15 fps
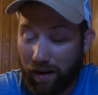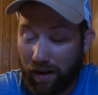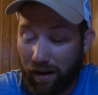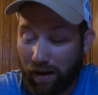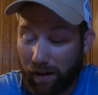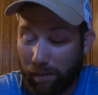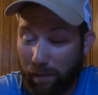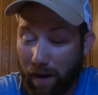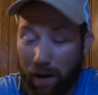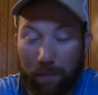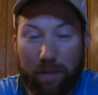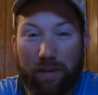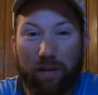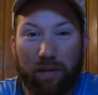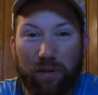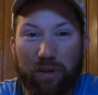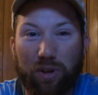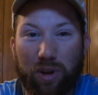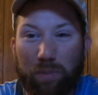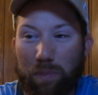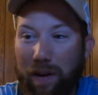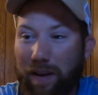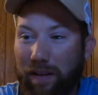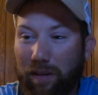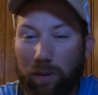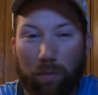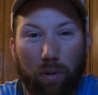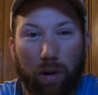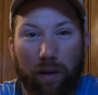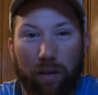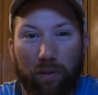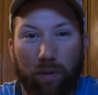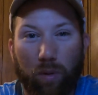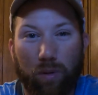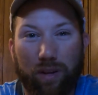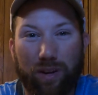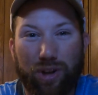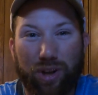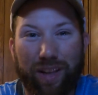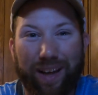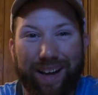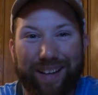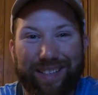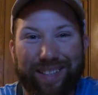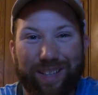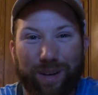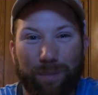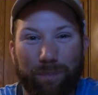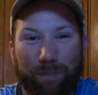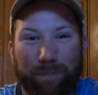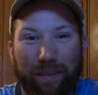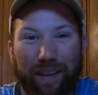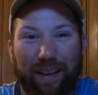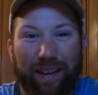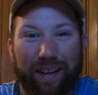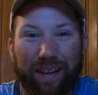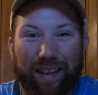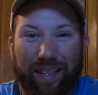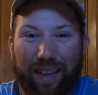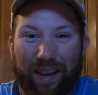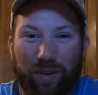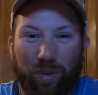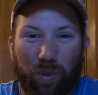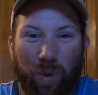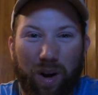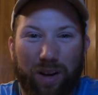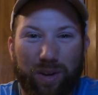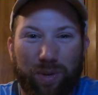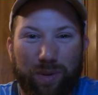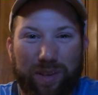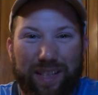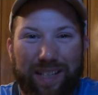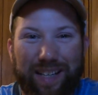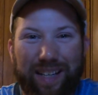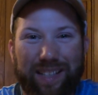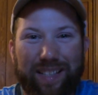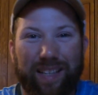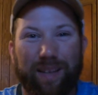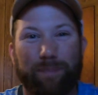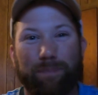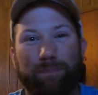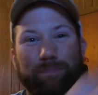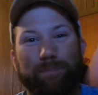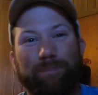I'll be throwing a jerkbait until probably the 4th of July. So thanks for watching. We'll see you next time.